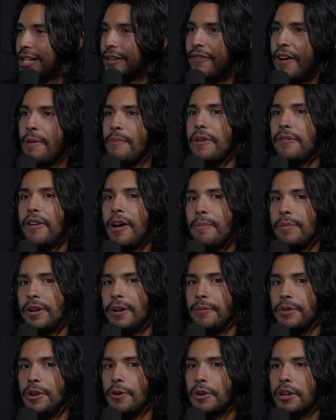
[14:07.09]
If I'm
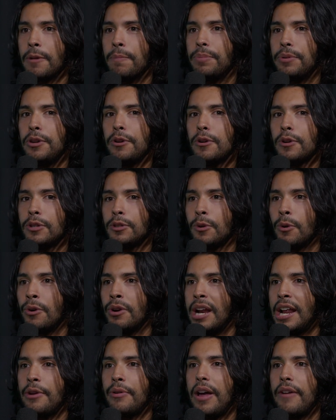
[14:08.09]
a computer store
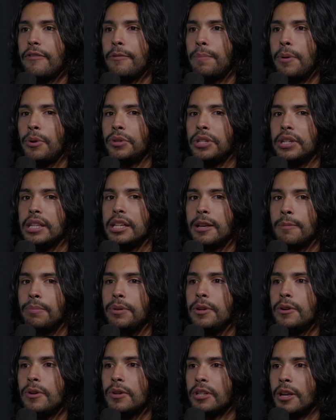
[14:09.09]
and I don't ever post any
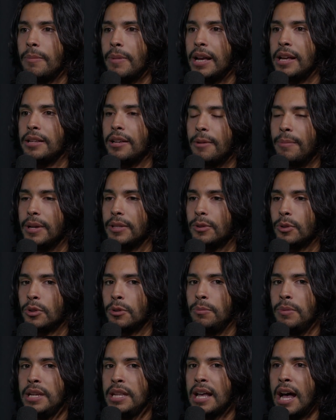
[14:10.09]
computers on my
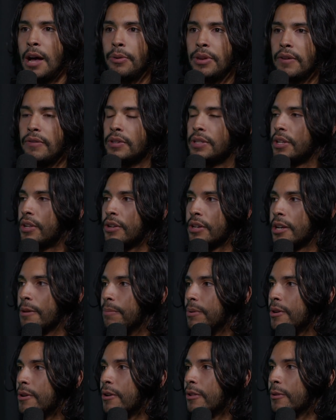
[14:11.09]
social media, I'll never sell a
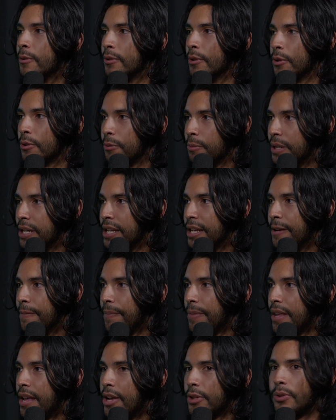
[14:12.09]
computer through social media.
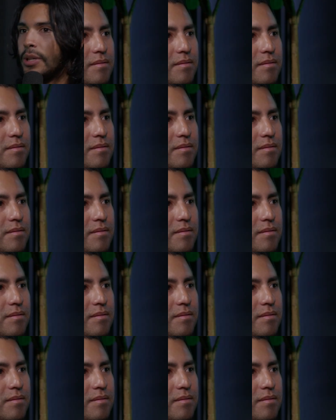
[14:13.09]
So